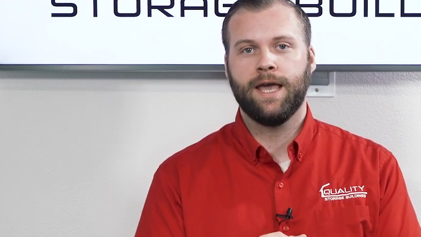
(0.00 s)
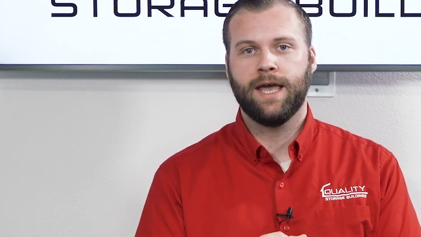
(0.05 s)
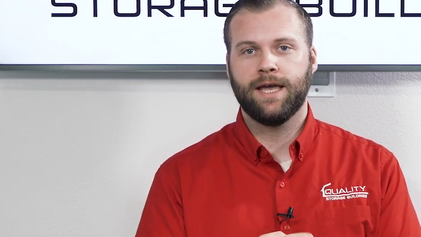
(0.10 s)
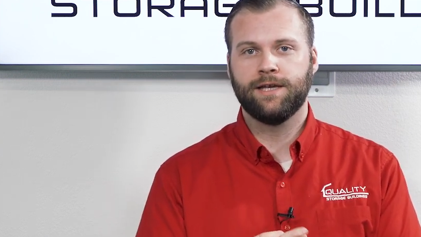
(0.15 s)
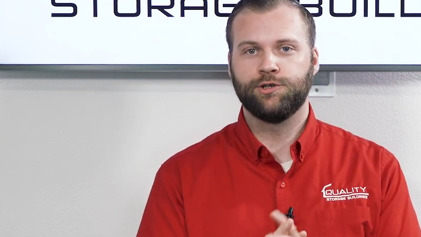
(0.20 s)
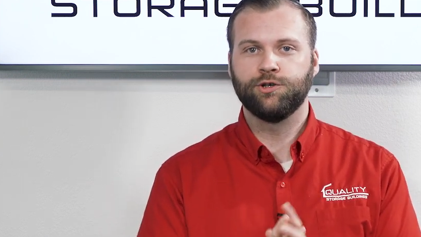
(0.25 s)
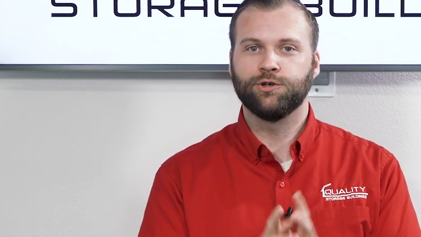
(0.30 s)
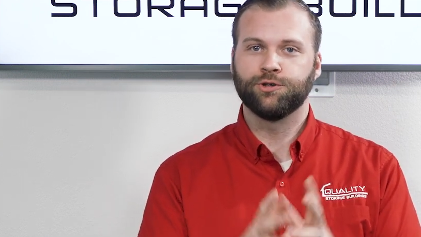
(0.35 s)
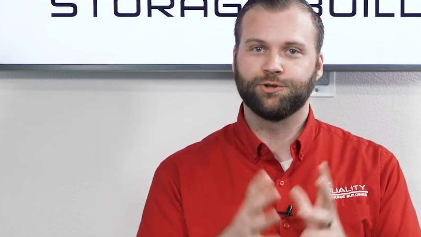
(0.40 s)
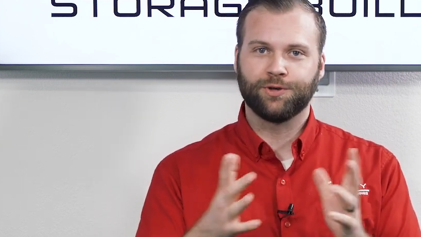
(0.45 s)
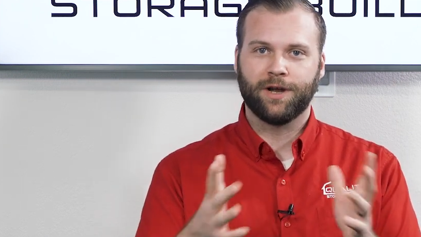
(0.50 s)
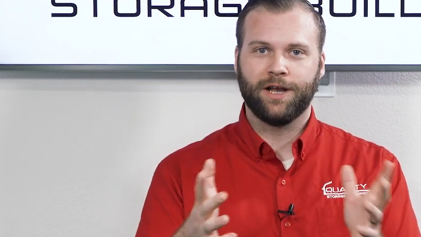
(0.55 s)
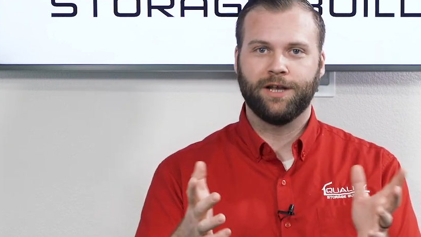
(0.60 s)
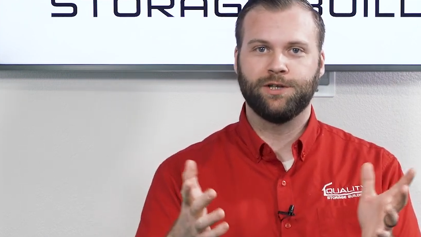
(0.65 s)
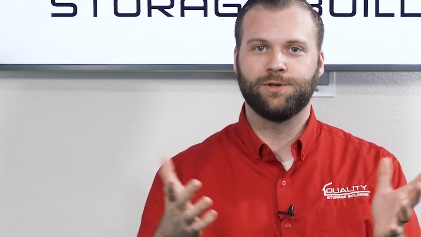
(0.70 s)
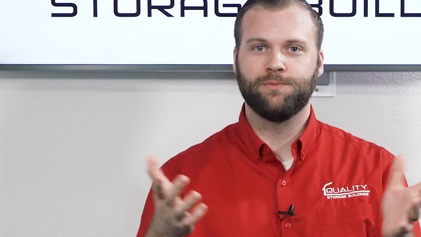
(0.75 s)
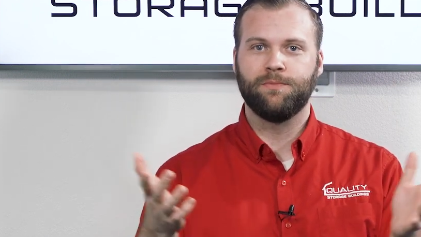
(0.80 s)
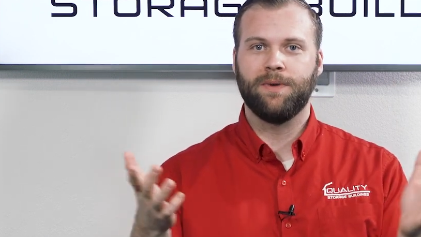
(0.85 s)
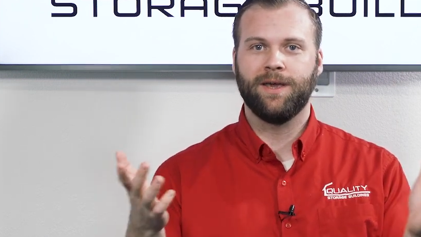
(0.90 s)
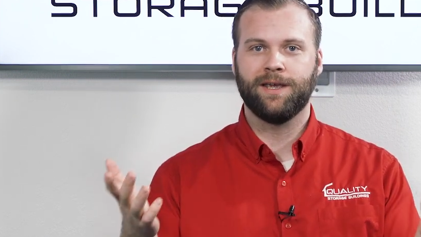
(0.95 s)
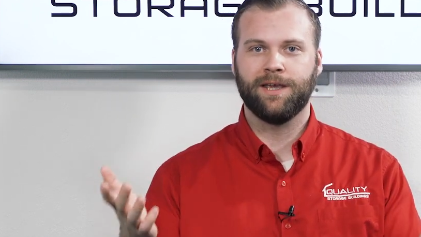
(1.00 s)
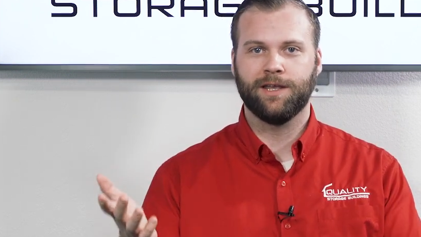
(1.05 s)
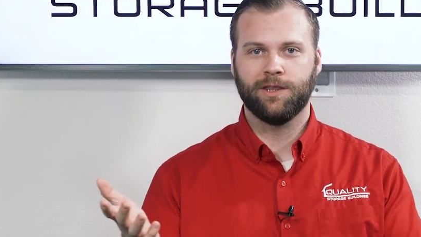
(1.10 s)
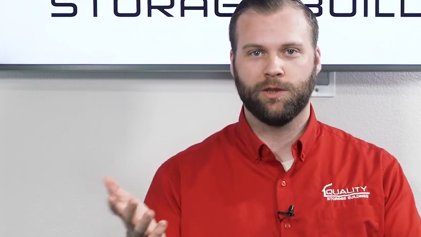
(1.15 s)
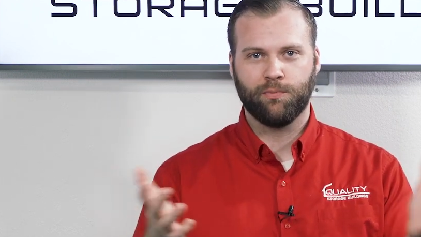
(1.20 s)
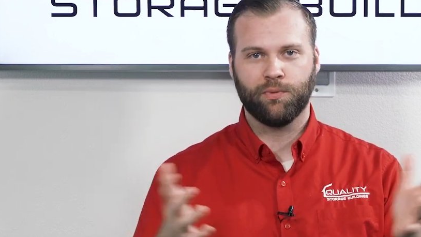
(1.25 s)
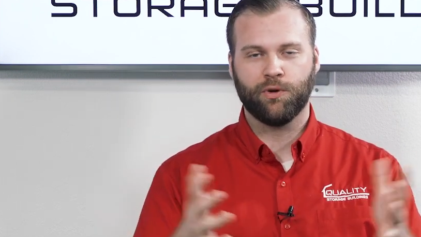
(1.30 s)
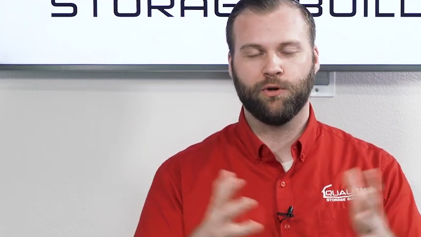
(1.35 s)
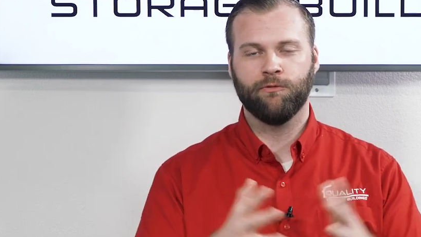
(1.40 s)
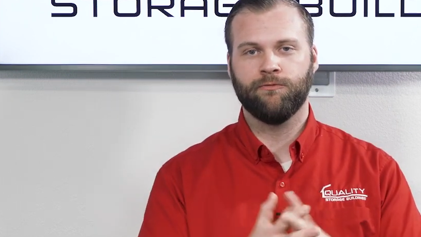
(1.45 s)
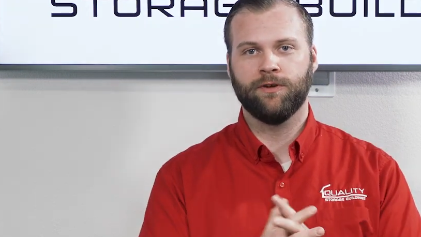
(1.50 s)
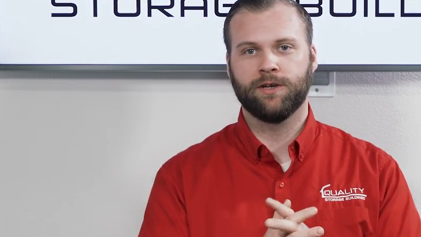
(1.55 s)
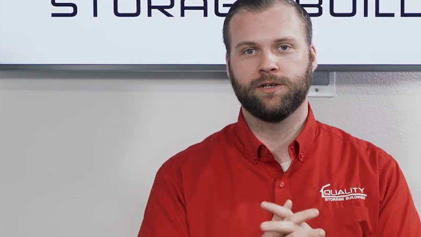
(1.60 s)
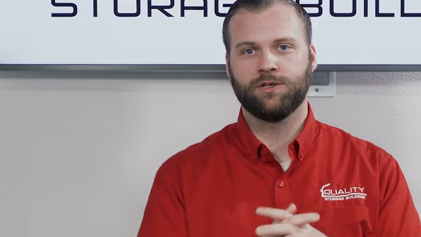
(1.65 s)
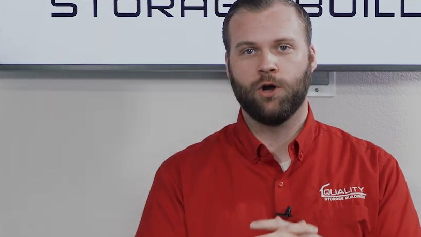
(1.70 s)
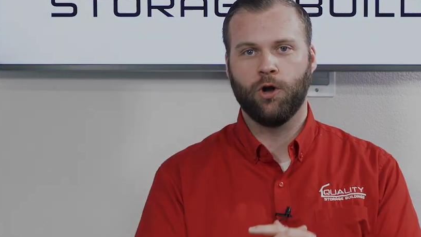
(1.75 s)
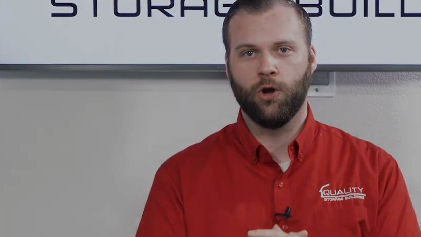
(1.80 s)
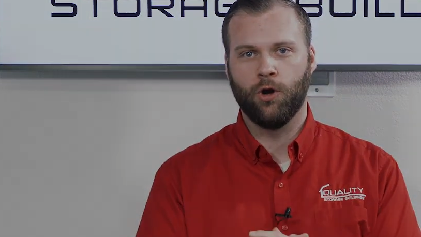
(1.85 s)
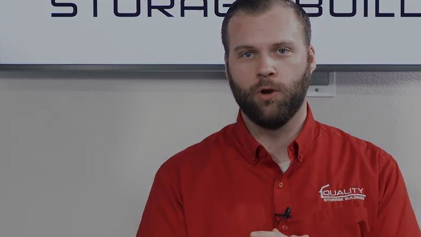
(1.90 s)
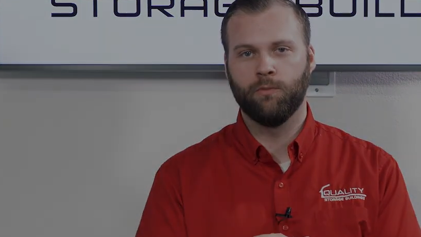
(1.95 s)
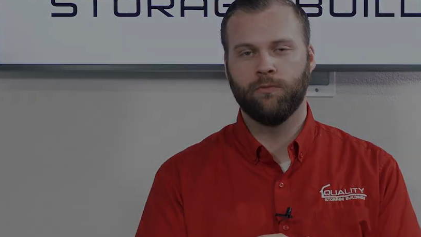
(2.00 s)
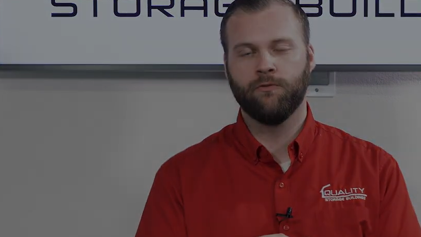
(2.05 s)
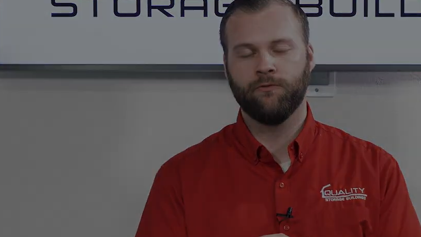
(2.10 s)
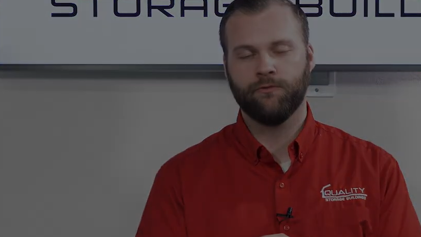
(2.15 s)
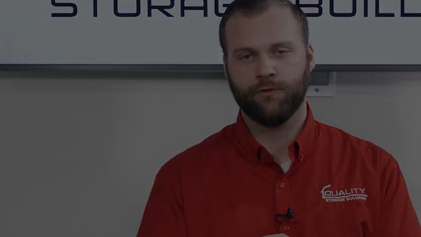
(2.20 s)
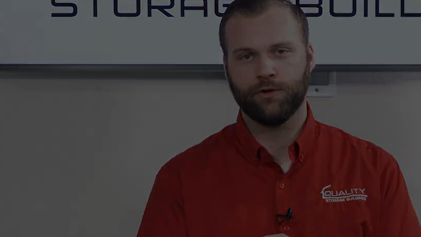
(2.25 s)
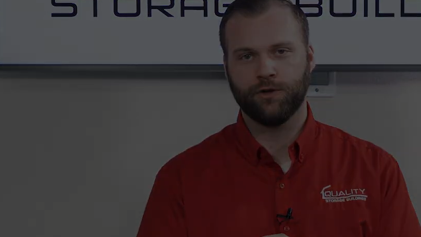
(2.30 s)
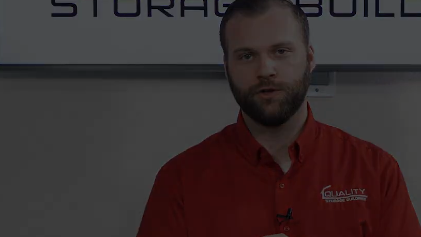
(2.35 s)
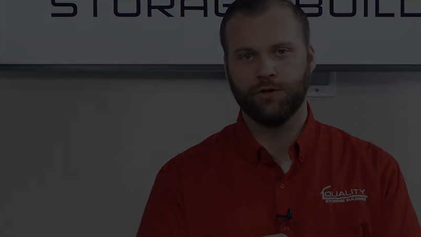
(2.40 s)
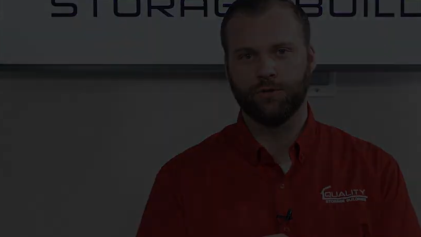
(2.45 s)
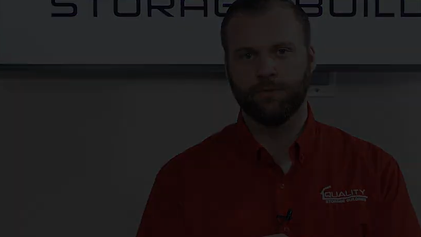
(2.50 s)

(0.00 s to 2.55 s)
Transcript: as you're trying to make it the perfect home for